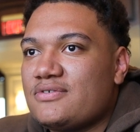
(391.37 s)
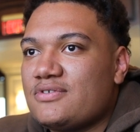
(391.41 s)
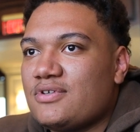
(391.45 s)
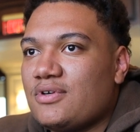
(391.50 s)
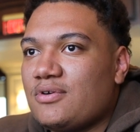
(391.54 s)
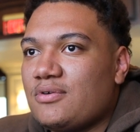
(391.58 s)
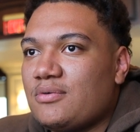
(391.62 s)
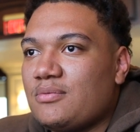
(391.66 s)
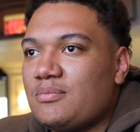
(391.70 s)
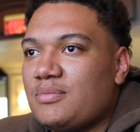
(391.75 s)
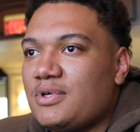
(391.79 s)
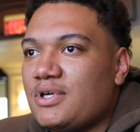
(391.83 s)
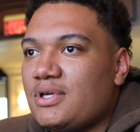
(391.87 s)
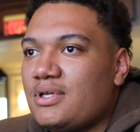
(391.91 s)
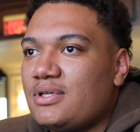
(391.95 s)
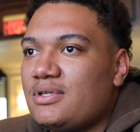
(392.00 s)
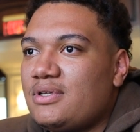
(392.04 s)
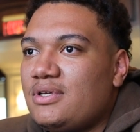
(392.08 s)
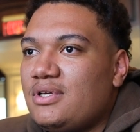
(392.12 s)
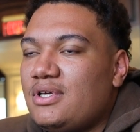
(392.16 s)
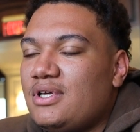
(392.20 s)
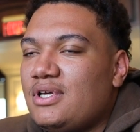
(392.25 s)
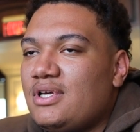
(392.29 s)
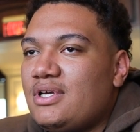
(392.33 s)
So, but
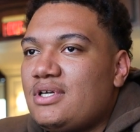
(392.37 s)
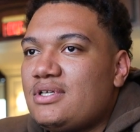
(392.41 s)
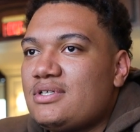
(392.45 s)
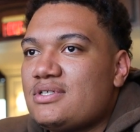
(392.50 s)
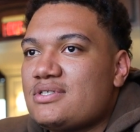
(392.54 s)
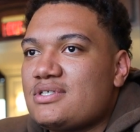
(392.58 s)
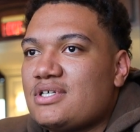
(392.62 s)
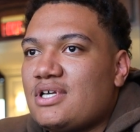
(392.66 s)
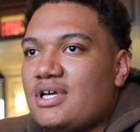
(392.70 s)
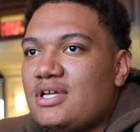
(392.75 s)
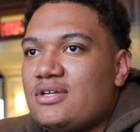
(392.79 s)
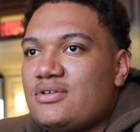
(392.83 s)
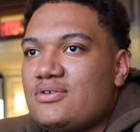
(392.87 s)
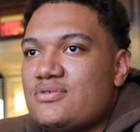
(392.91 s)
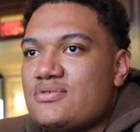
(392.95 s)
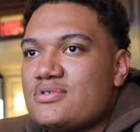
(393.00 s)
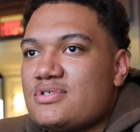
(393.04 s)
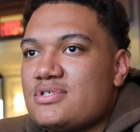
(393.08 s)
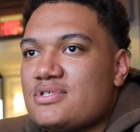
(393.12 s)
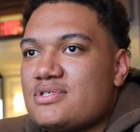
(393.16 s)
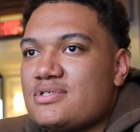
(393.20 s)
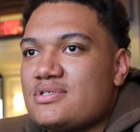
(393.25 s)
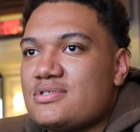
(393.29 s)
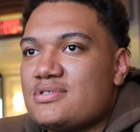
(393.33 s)
he's got
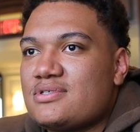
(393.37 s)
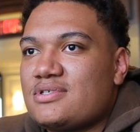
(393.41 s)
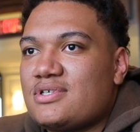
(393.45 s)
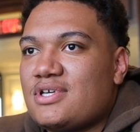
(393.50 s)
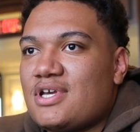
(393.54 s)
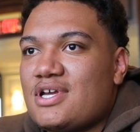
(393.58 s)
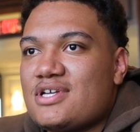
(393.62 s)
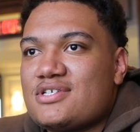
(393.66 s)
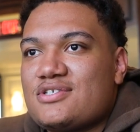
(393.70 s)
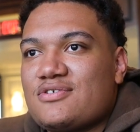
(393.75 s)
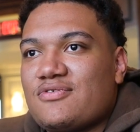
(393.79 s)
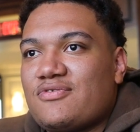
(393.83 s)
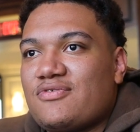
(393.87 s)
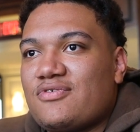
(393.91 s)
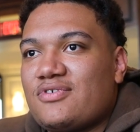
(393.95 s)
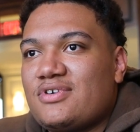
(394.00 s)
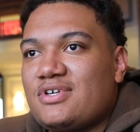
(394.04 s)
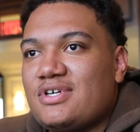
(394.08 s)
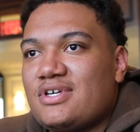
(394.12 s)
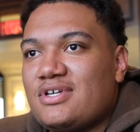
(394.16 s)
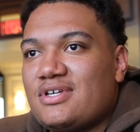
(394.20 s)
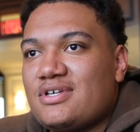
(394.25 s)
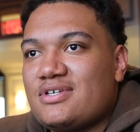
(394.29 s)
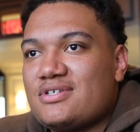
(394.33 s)
news, he's
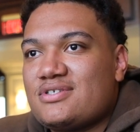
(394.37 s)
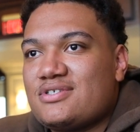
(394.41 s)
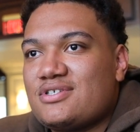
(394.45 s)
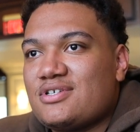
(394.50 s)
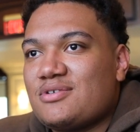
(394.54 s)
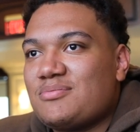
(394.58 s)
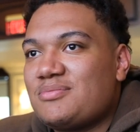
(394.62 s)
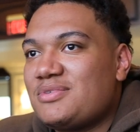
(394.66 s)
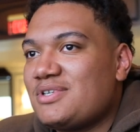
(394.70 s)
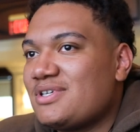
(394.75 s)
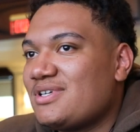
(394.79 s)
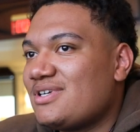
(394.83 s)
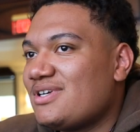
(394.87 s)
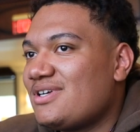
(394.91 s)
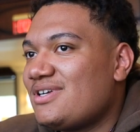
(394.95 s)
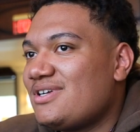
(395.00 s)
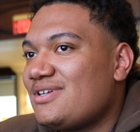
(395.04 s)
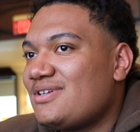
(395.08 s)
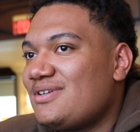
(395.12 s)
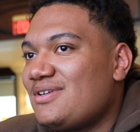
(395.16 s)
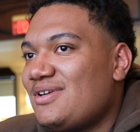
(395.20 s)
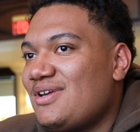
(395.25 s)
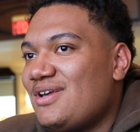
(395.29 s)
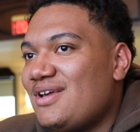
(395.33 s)
cancer-free and he should be
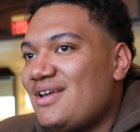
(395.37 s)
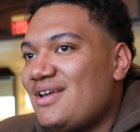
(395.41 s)
good.